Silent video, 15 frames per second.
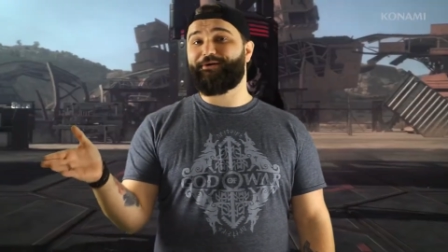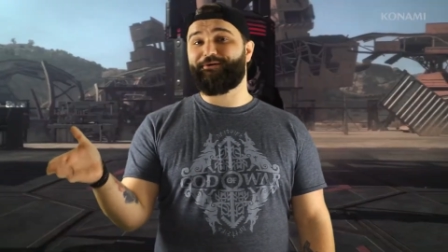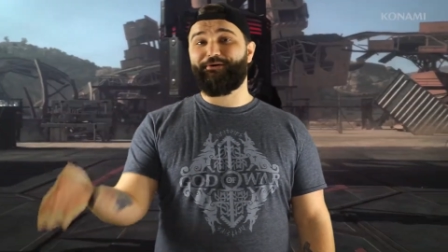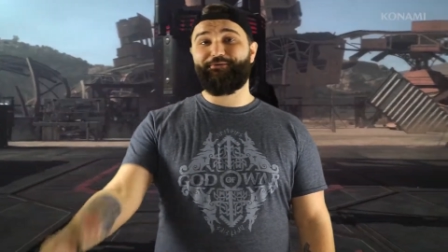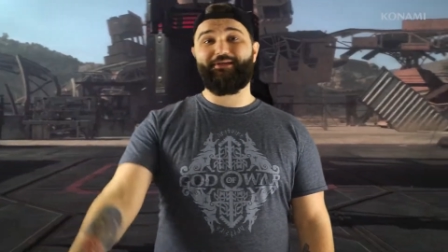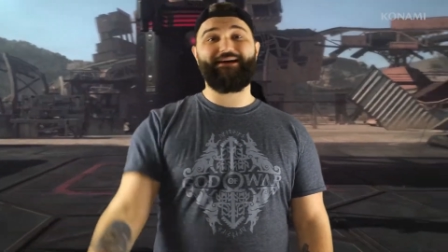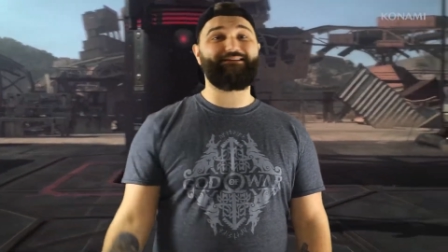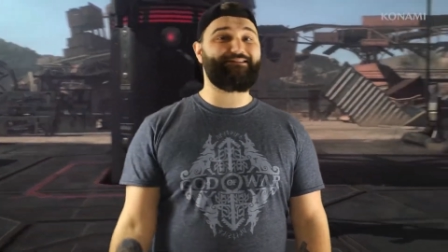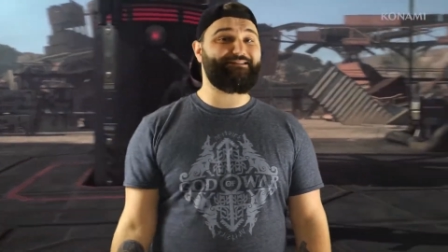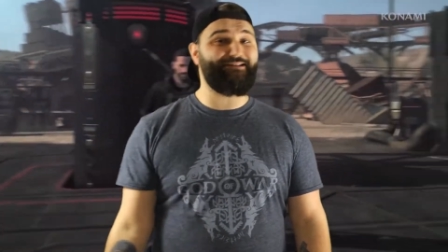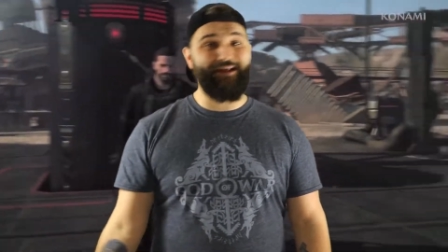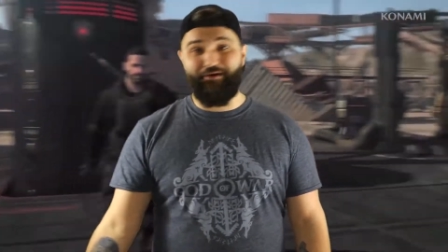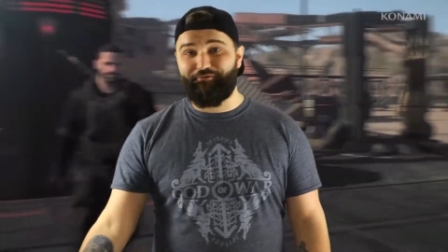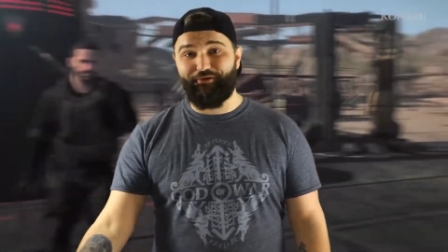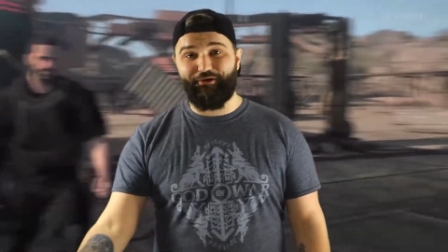know that's
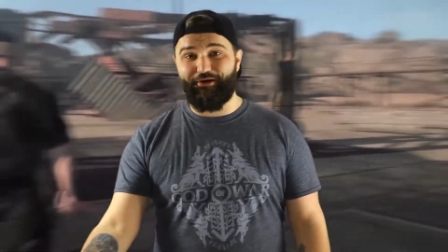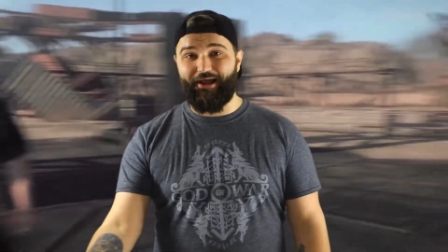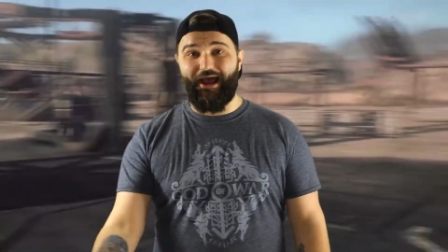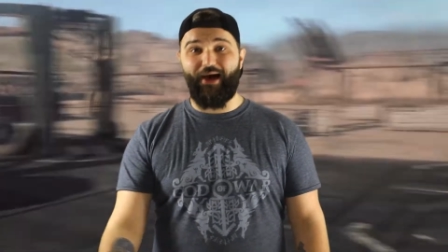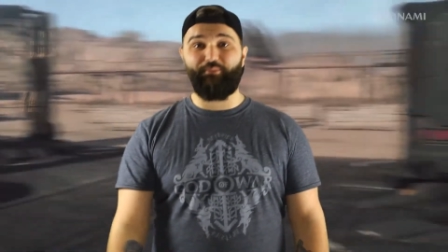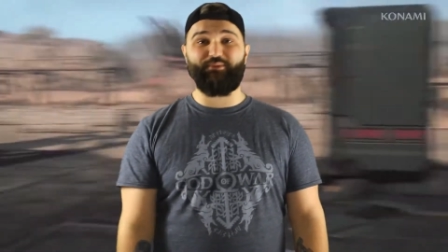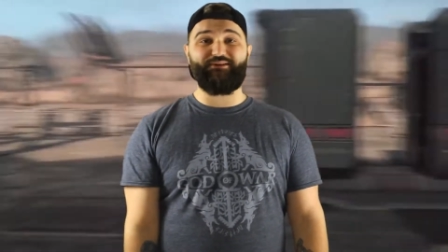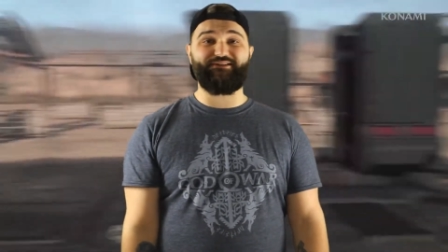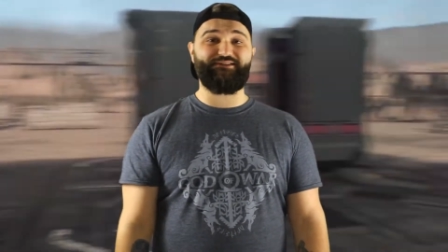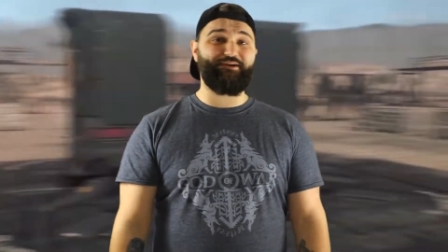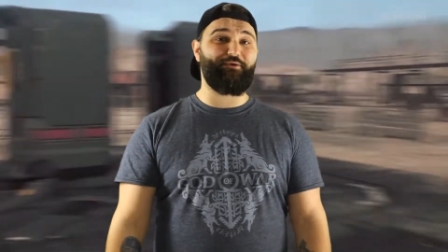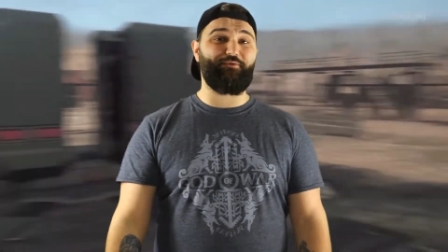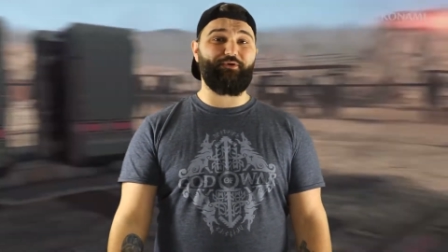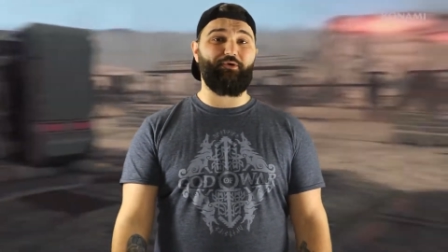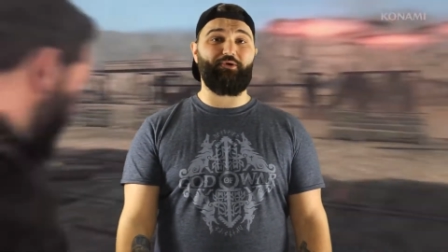never gonna happen,
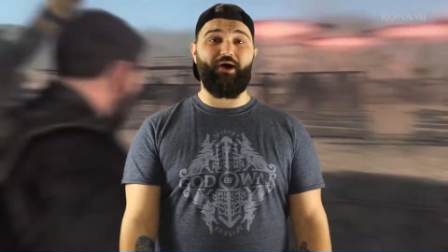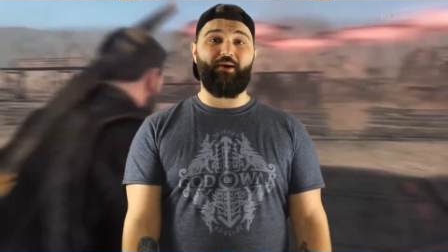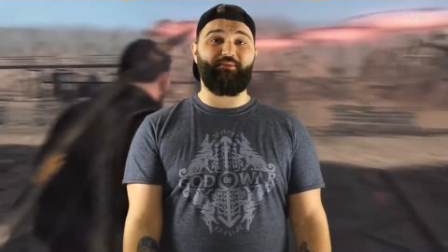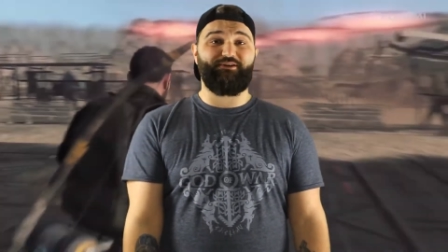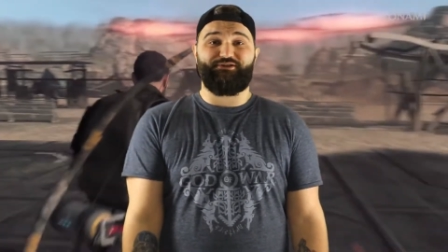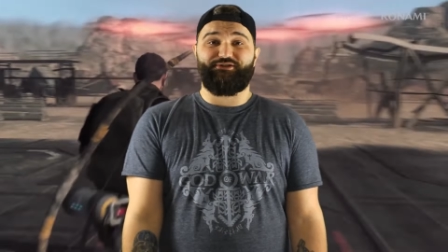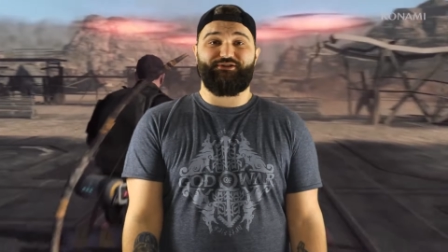so Konami should